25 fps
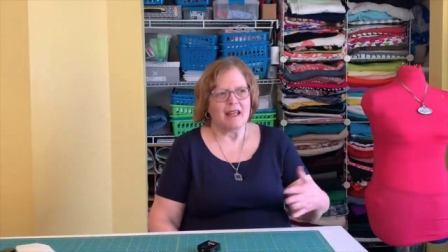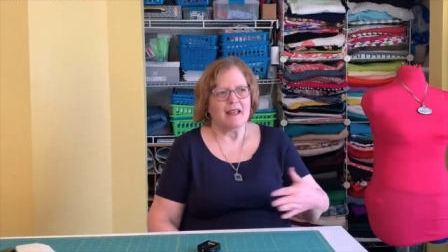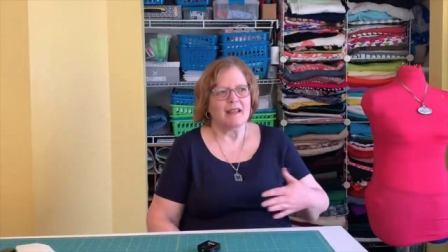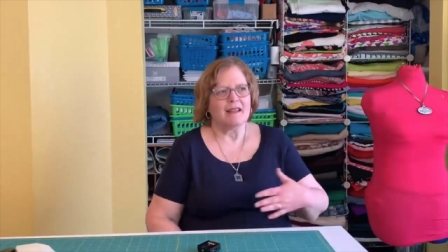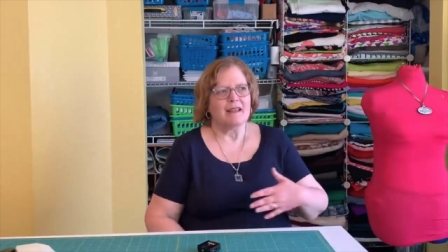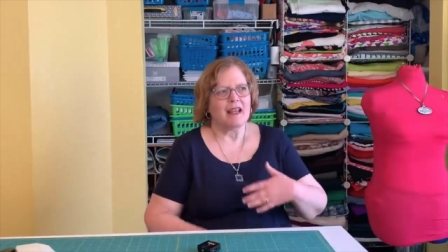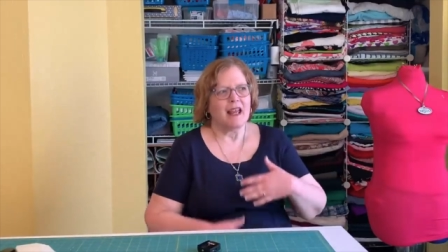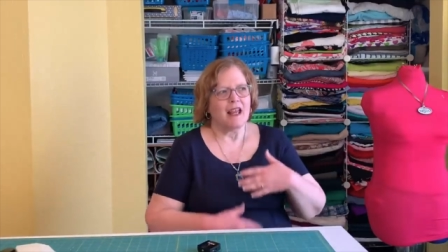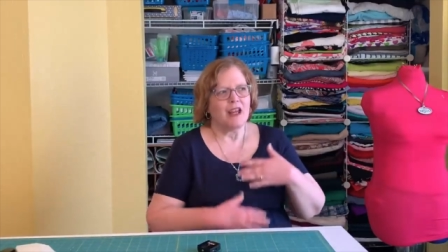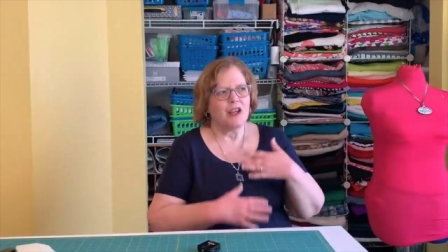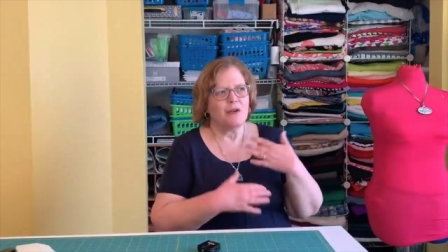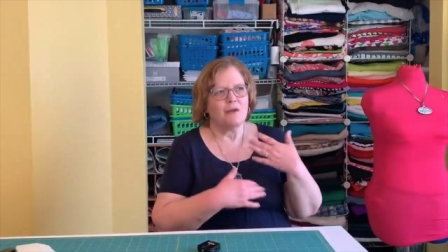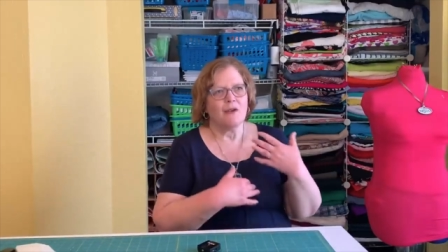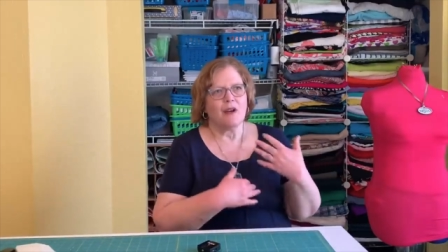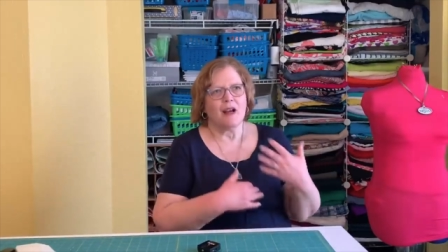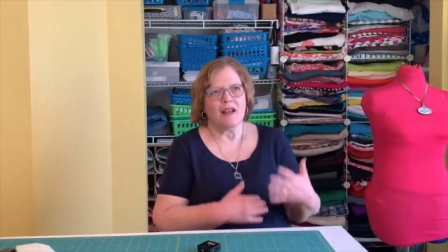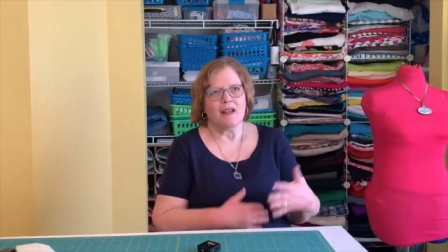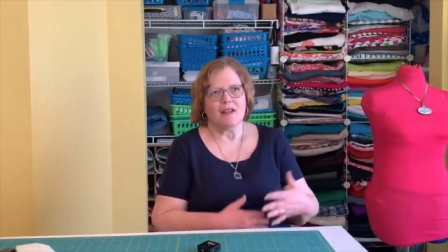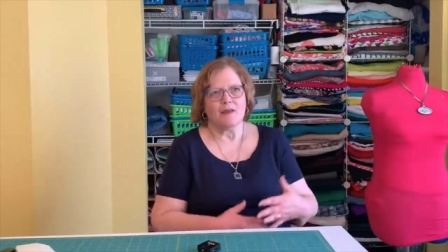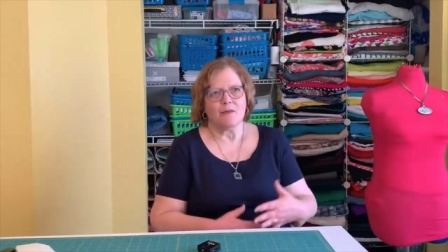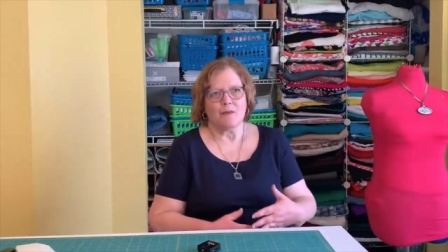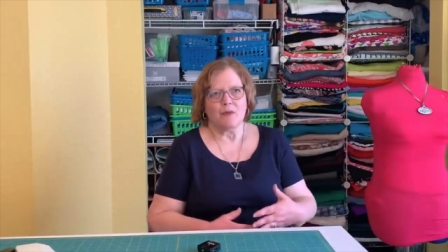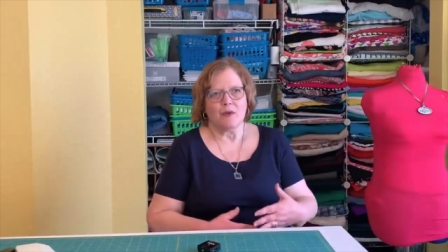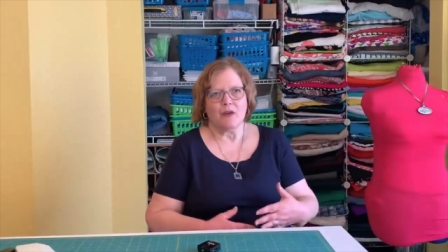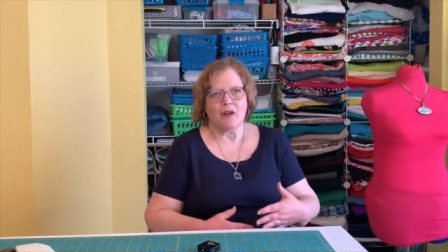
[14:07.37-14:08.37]
is that you
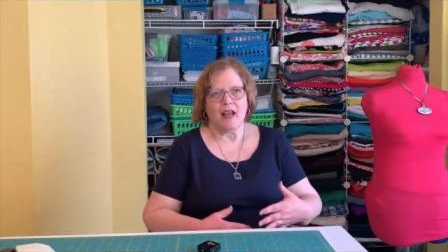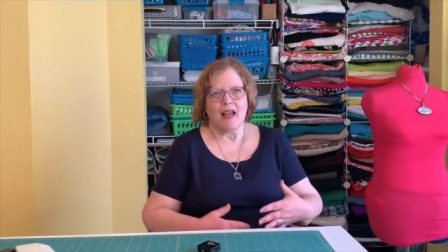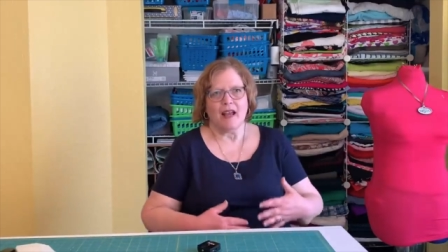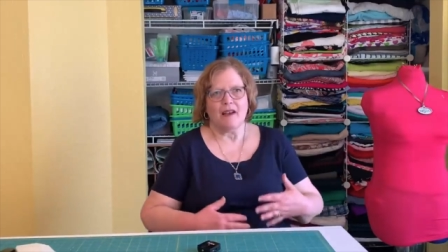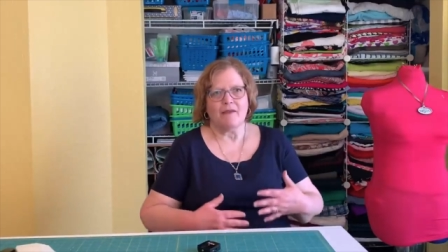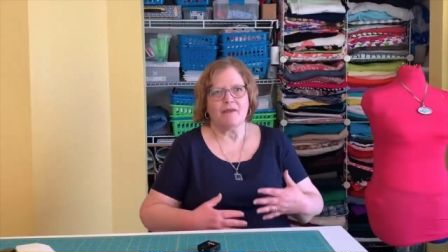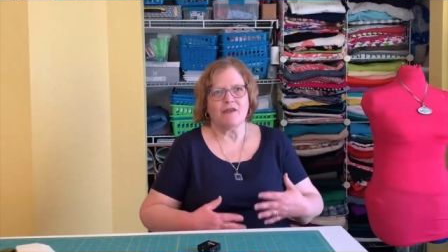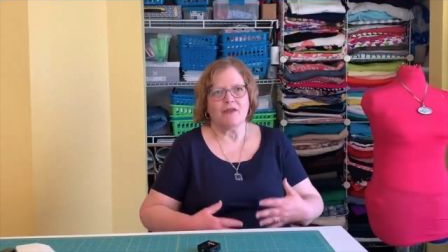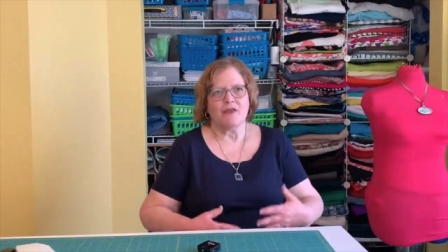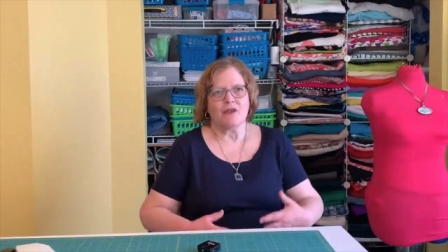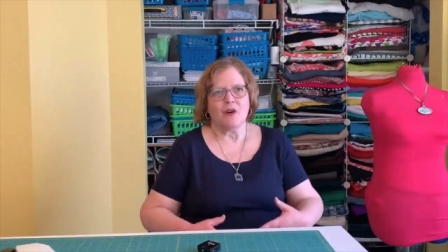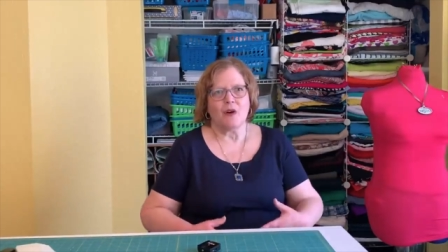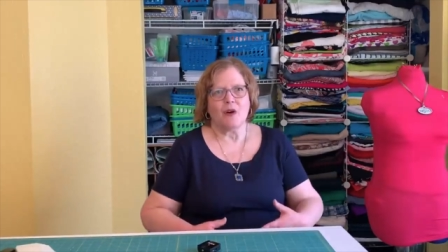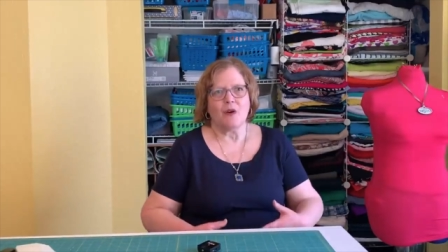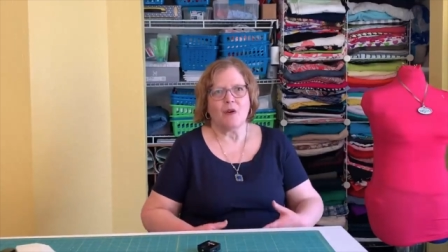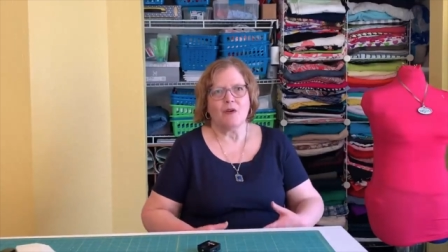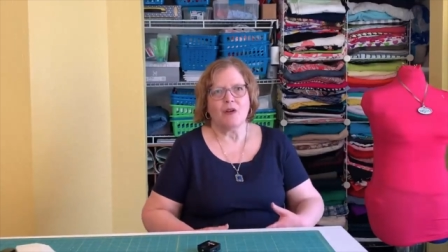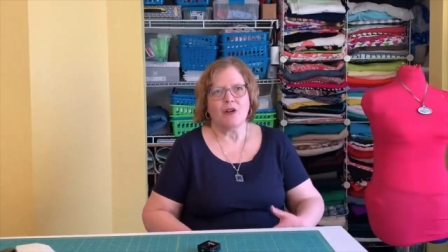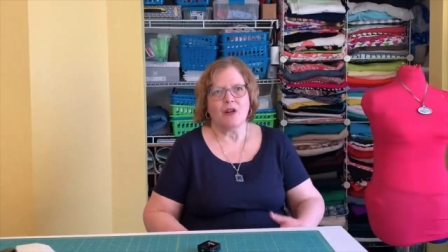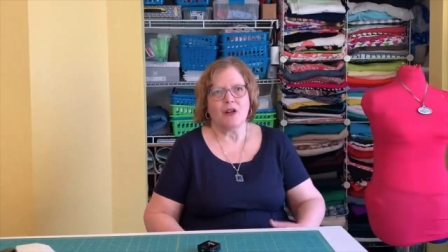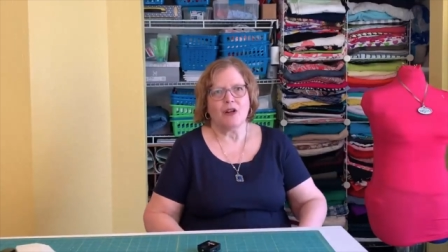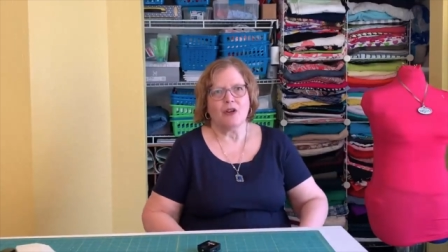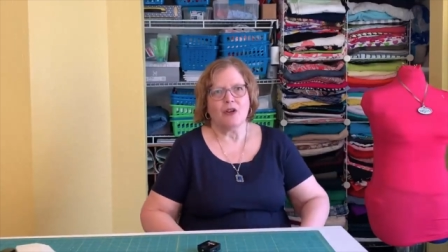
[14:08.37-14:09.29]
guys will have sewn